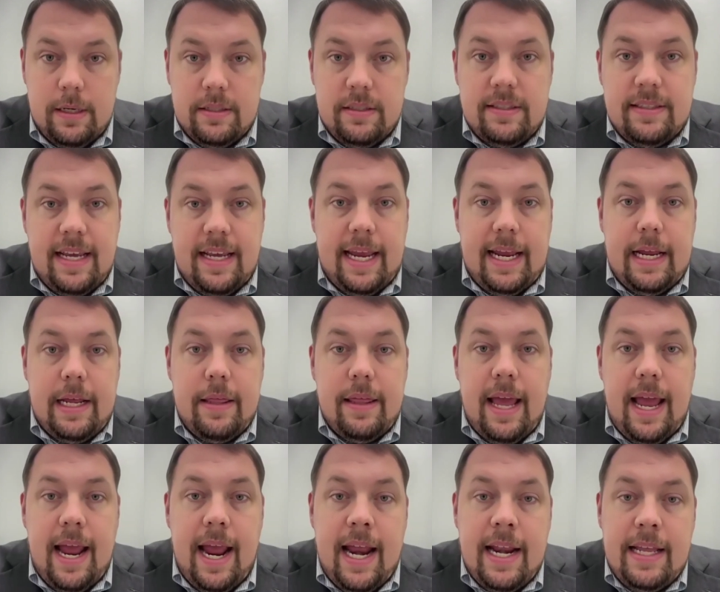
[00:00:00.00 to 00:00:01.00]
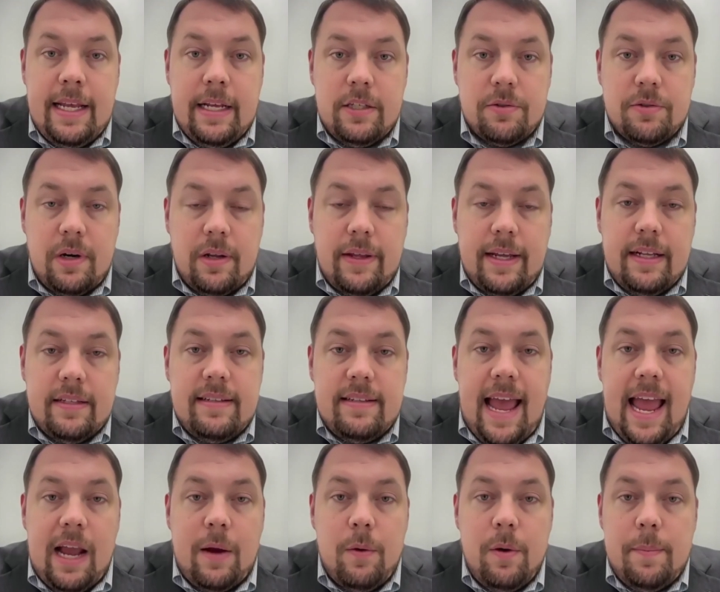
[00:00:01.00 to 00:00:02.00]
saying that any Israeli
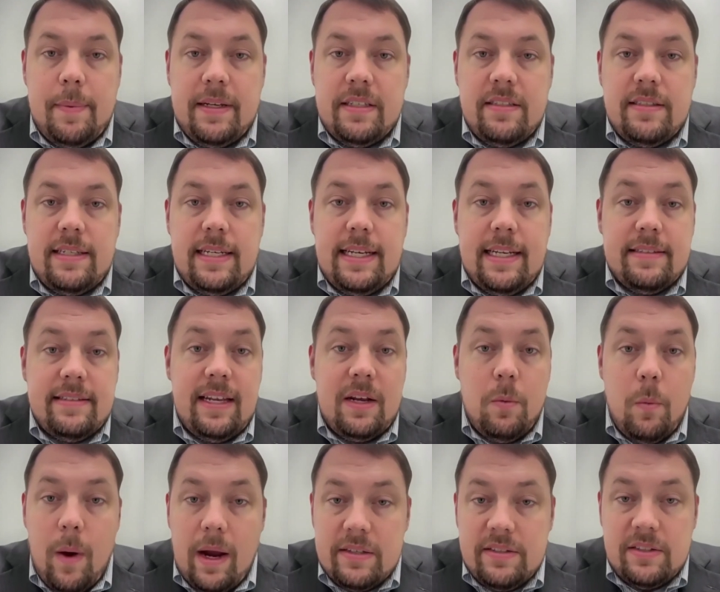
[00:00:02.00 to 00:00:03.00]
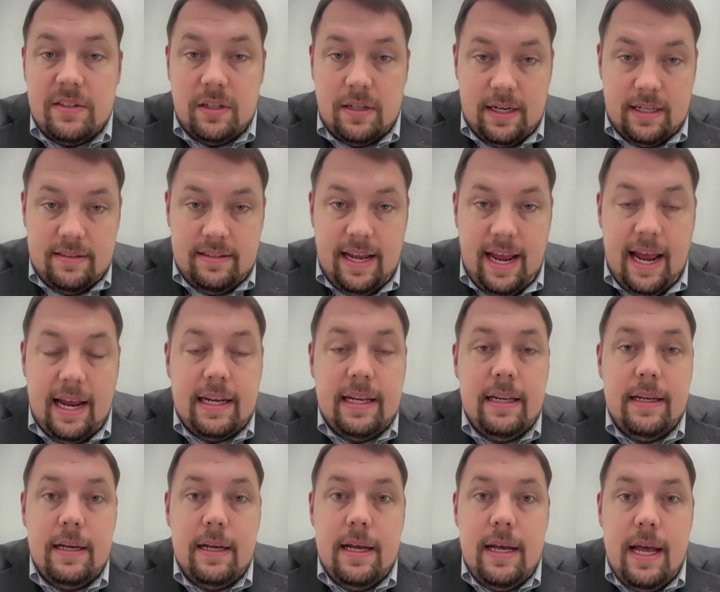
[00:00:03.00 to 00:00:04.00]
attack would be seen as a Western
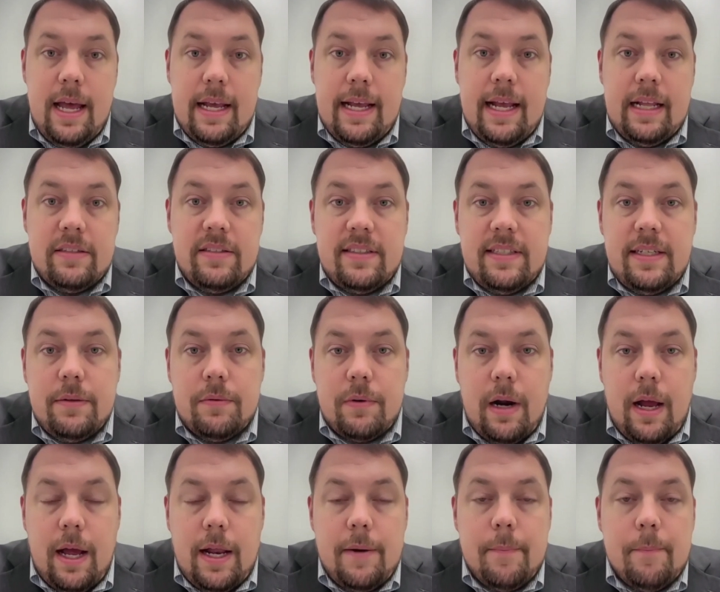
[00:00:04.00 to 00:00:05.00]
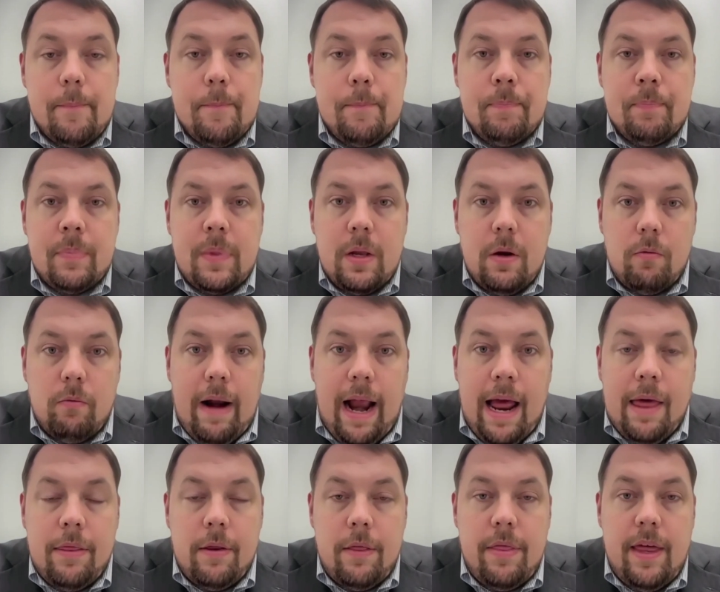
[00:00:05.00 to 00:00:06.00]
attack against Iran
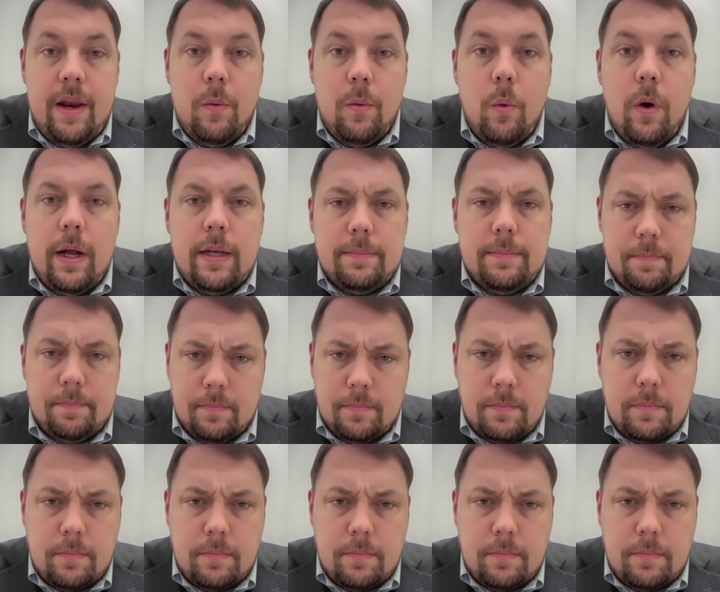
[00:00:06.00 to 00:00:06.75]
rather than one